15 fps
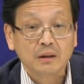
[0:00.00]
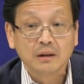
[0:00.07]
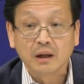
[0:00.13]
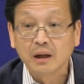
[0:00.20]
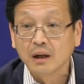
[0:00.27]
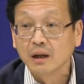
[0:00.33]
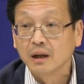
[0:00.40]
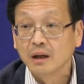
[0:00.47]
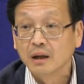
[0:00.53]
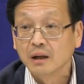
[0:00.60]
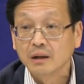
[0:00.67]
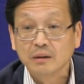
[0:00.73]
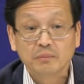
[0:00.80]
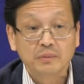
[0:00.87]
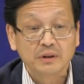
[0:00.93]

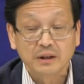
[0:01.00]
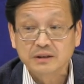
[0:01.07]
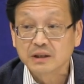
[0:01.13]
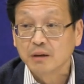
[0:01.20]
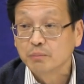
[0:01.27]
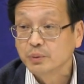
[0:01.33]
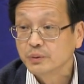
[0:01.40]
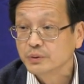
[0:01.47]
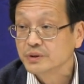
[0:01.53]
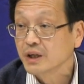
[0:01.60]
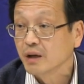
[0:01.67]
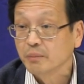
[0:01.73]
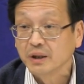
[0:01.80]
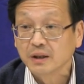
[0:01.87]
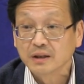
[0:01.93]
the samples
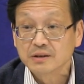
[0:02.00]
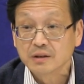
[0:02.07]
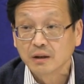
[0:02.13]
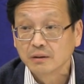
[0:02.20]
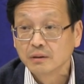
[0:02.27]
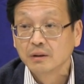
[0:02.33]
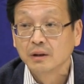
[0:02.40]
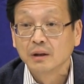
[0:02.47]
can be tested,